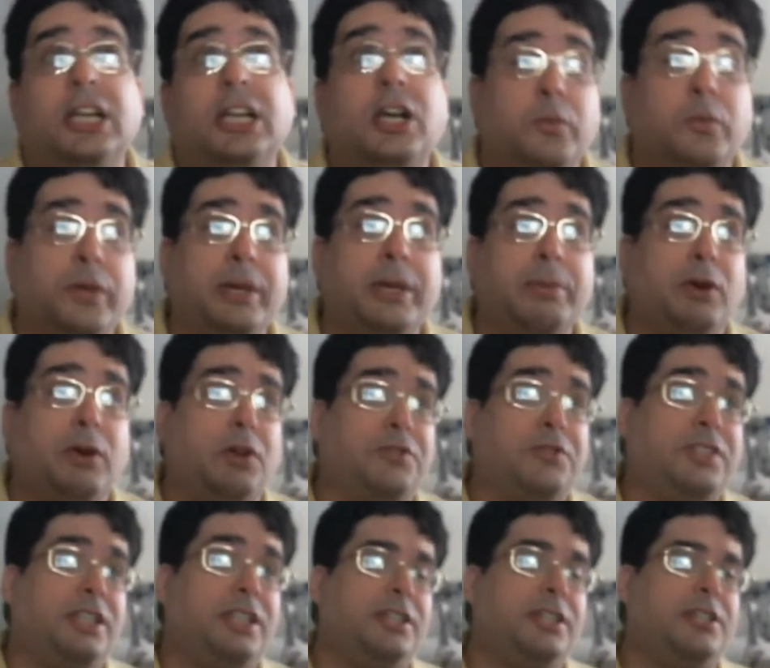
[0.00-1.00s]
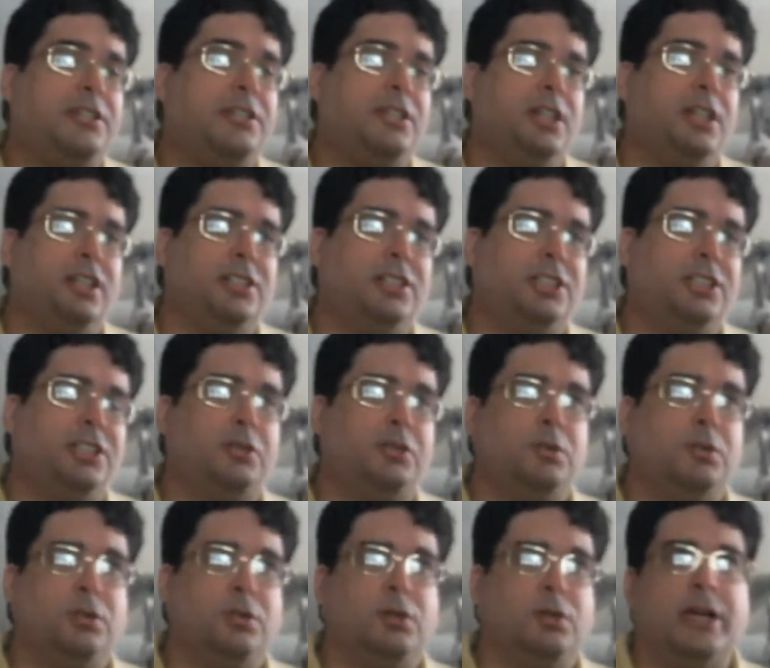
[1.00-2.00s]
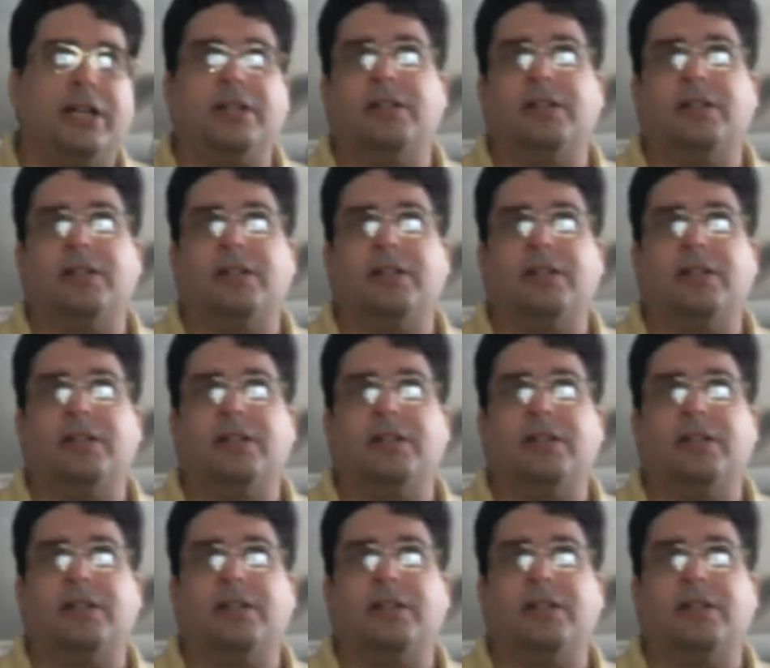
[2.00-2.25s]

We both did it just through a quick